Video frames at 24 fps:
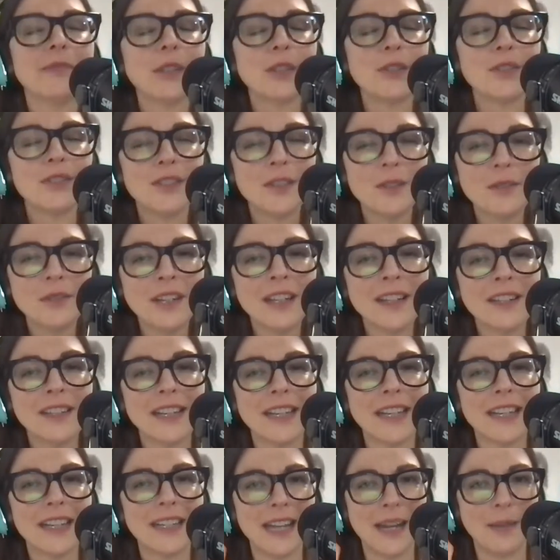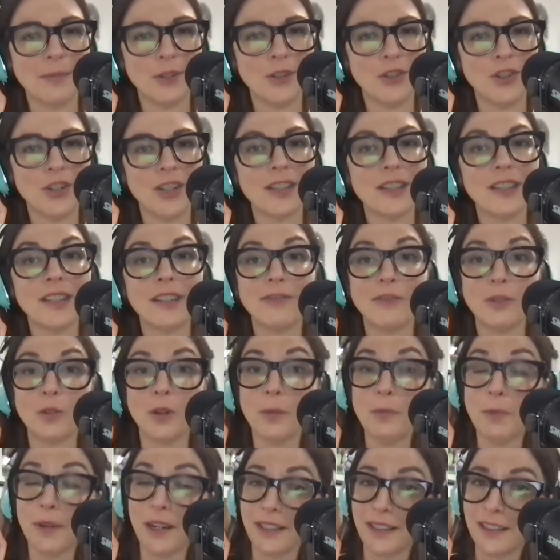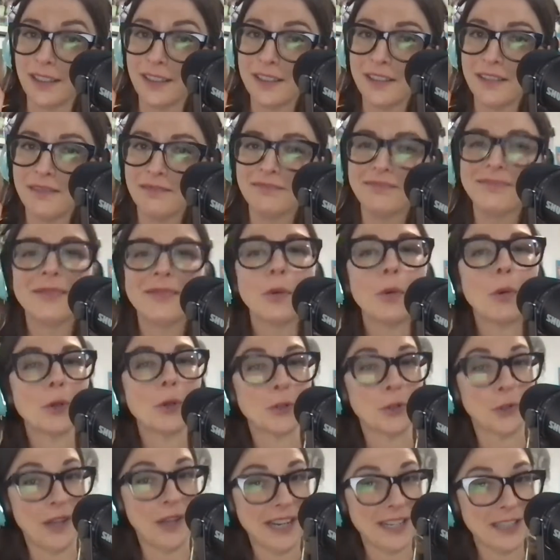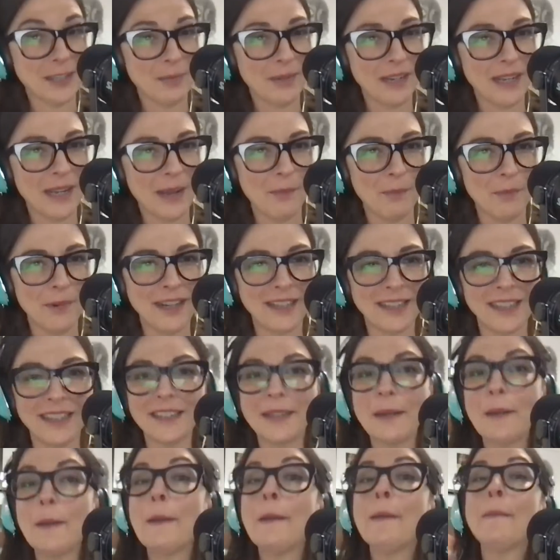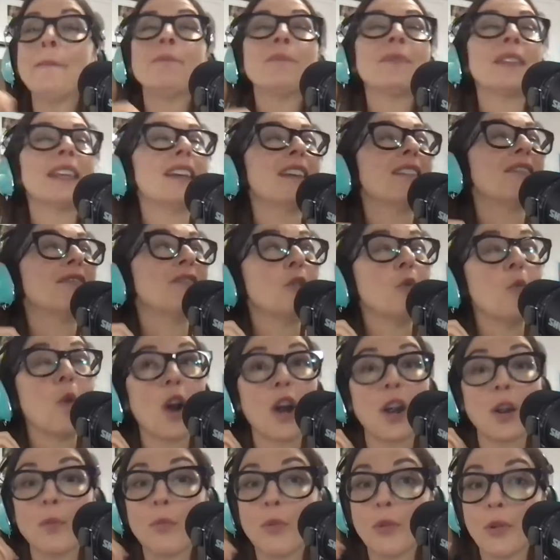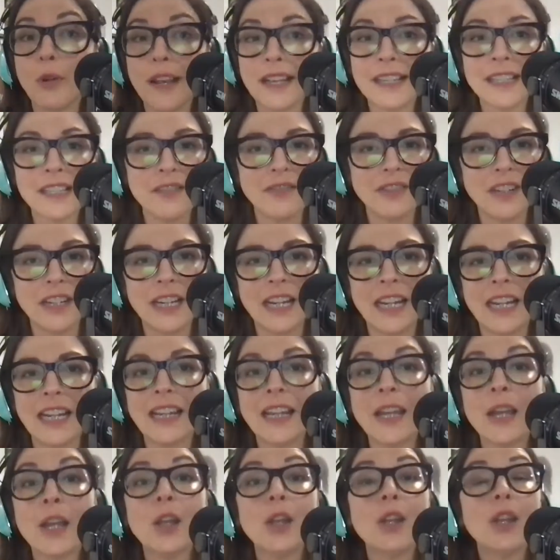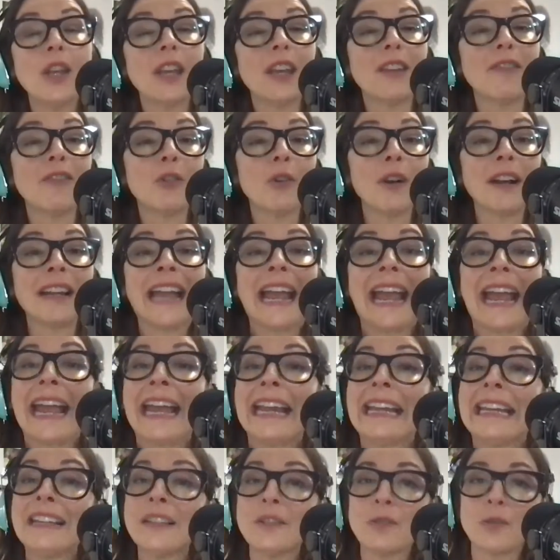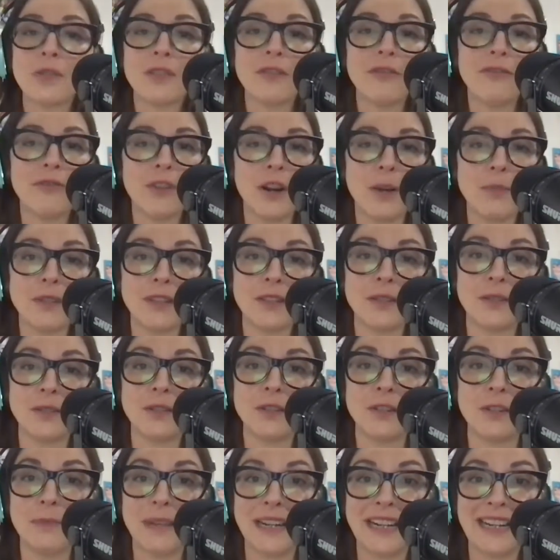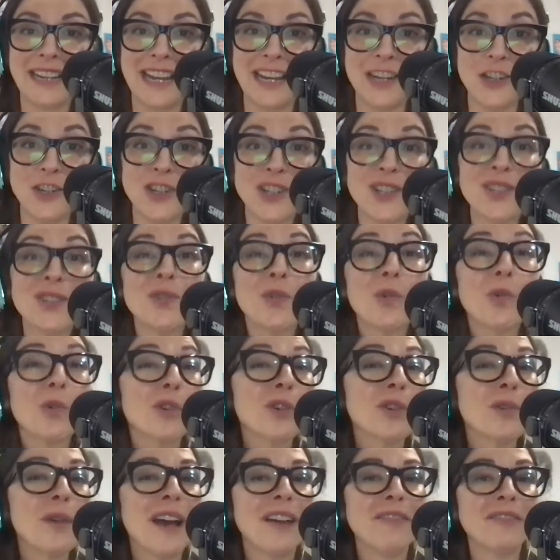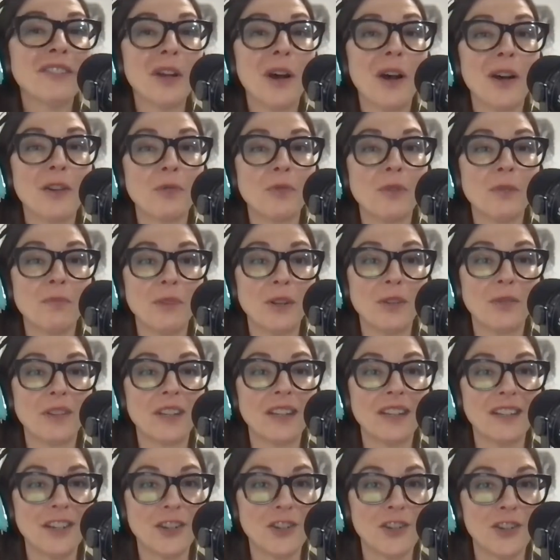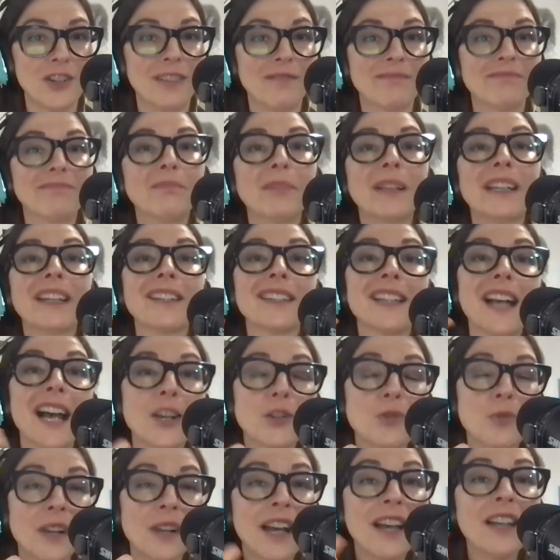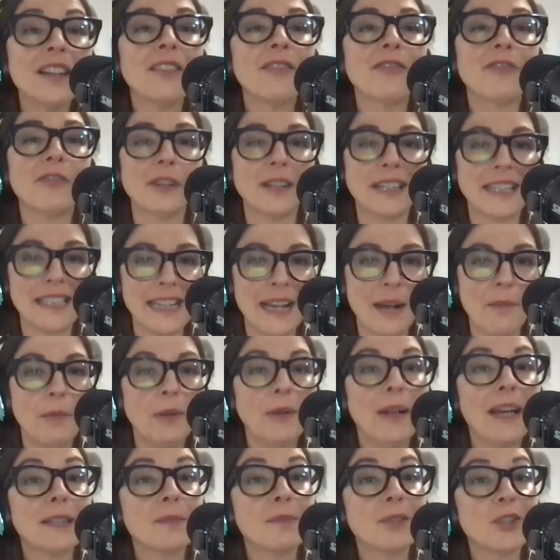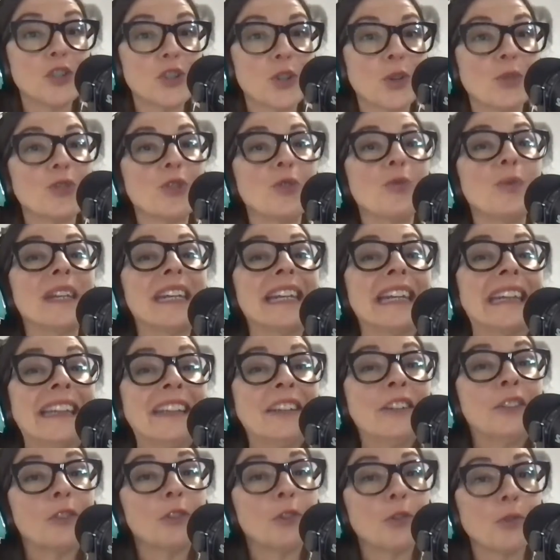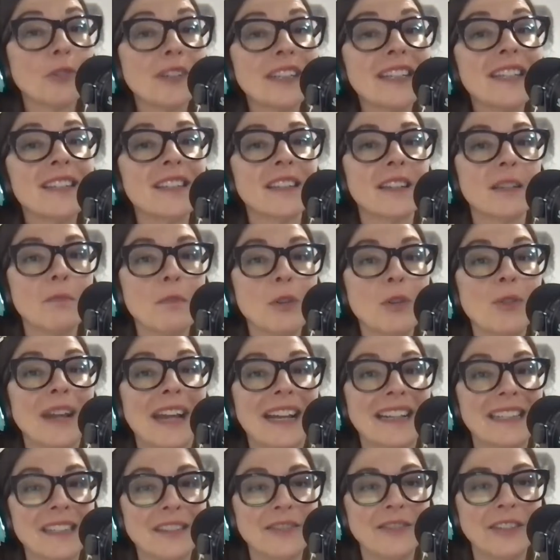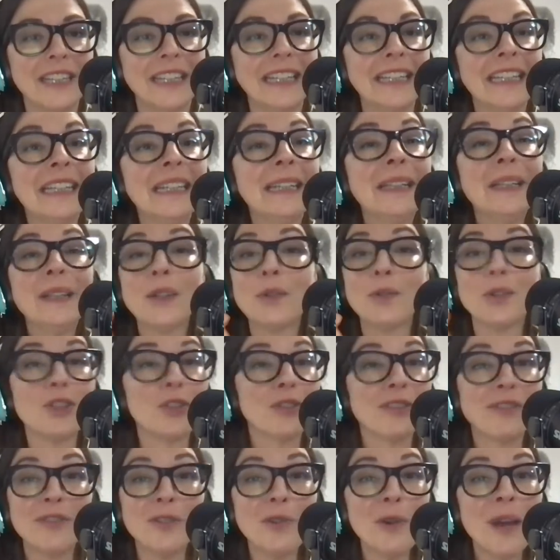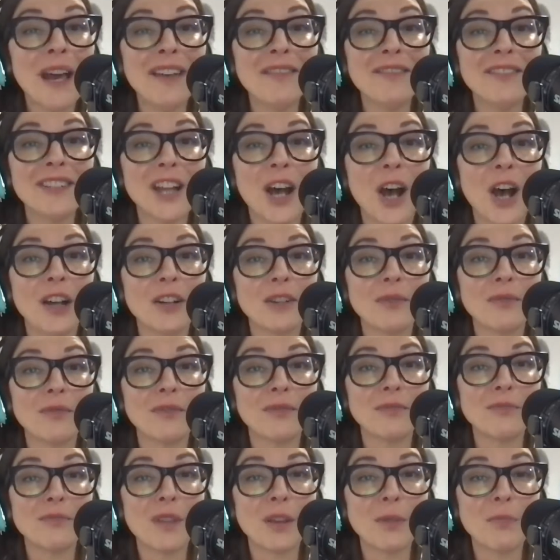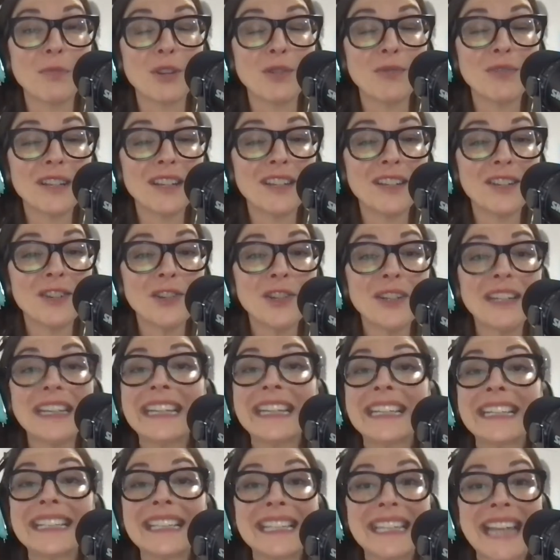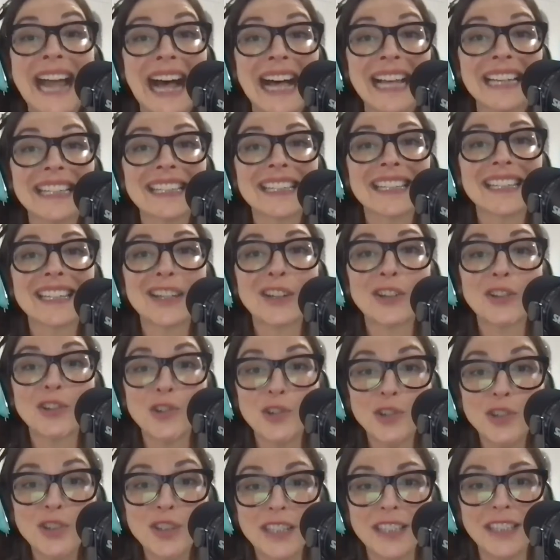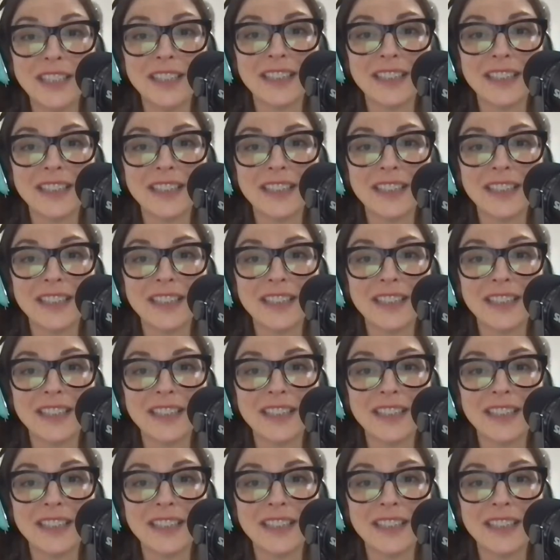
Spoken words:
Do not take adaptogens if you are pregnant or trying to become pregnant, if you are breastfeeding, if you're on any sort of pharmaceutical medications, or you have an autoimmune condition. Because ashwagandha, for example, has been shown to increase immune activity, which, if you have an autoimmune condition, is not good.